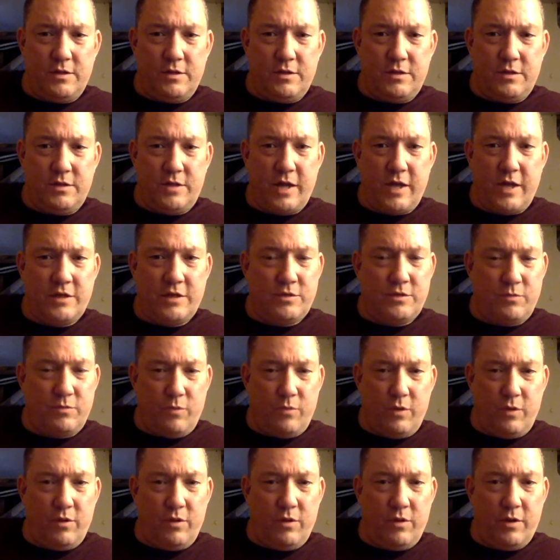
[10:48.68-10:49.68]
takes
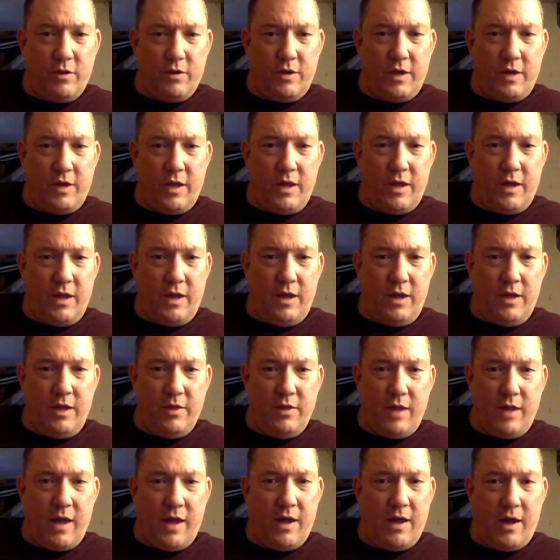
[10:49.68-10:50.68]
one look in
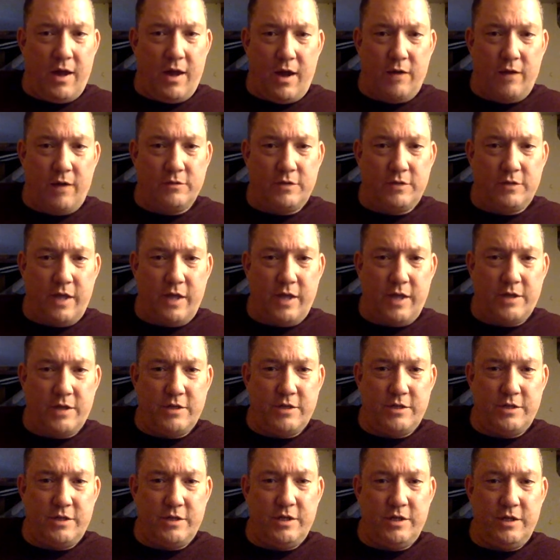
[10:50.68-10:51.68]
that house, and
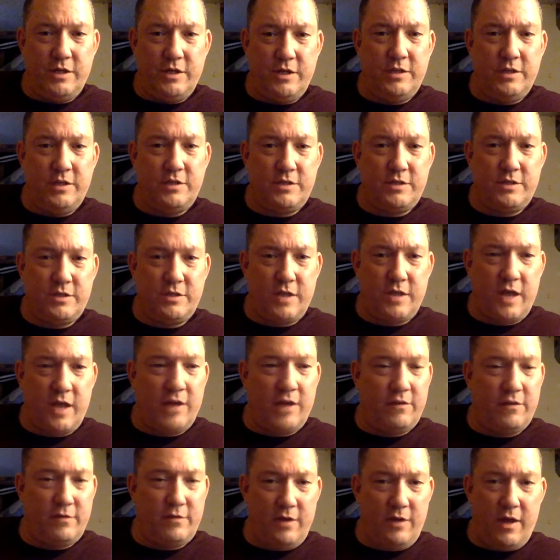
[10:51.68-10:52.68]
she
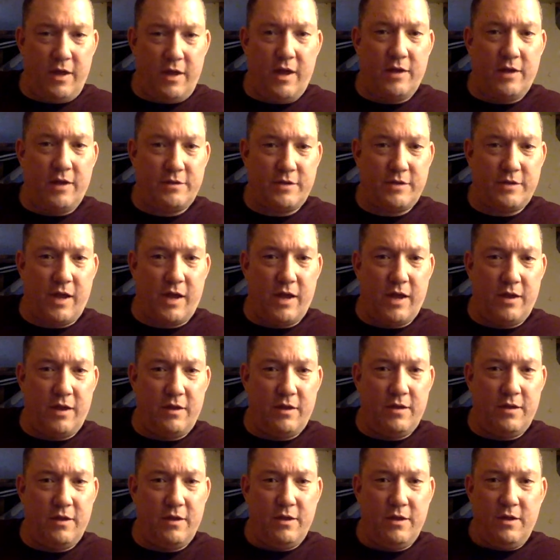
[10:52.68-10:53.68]
says, yes,
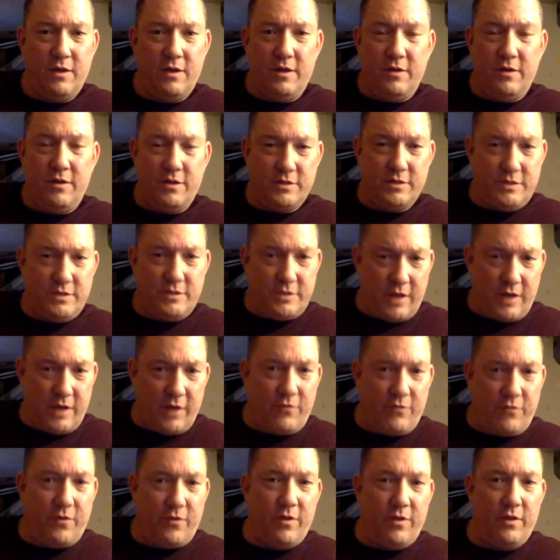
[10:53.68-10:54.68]
there's
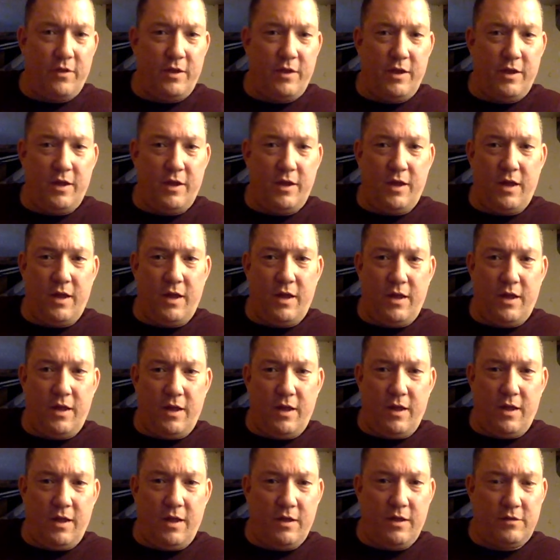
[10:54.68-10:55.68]
definitely
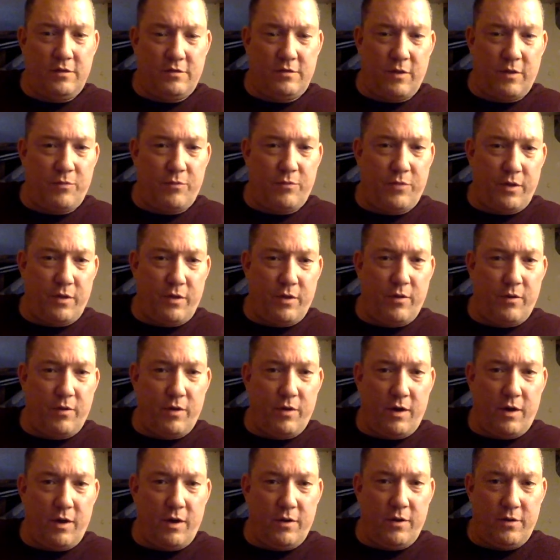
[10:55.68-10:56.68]
something
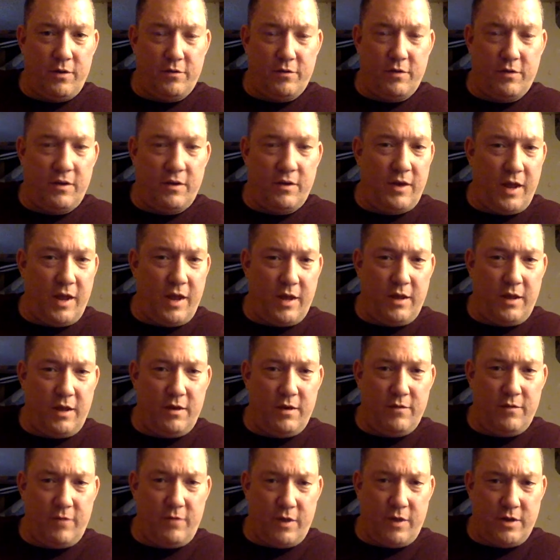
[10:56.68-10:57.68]
going on. There's a
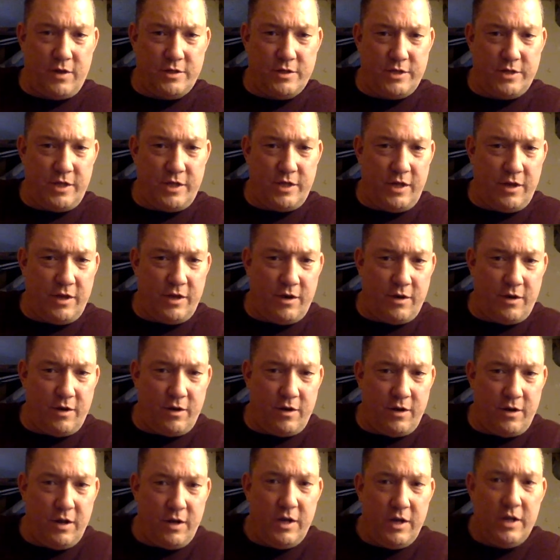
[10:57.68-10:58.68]
negative energy
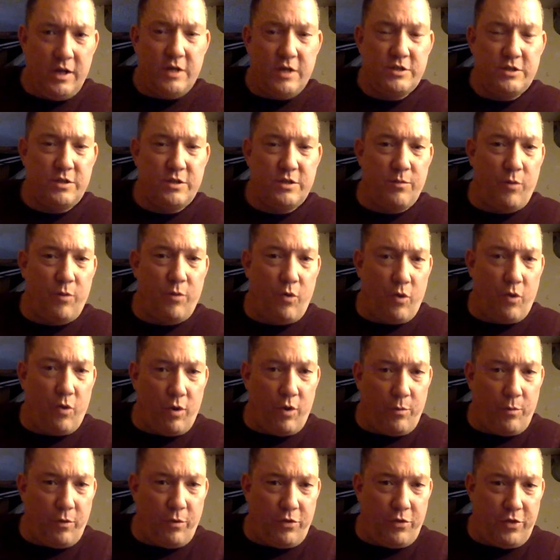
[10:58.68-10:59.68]
here. Some
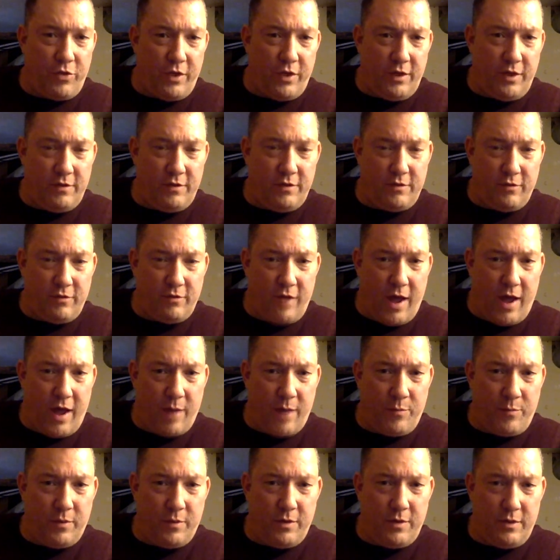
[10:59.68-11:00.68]
horrible things have
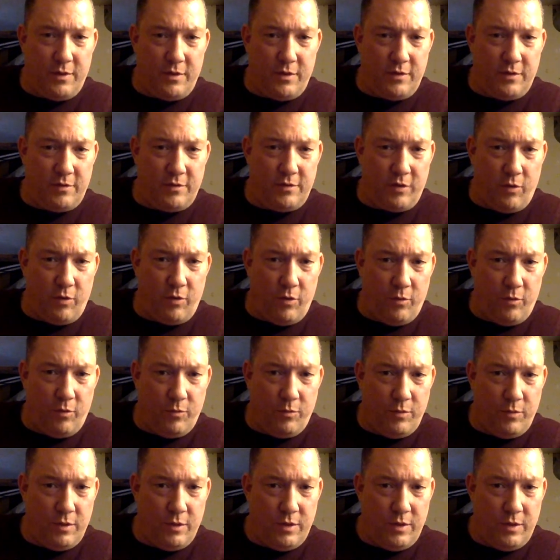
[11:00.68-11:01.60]
happened in this home,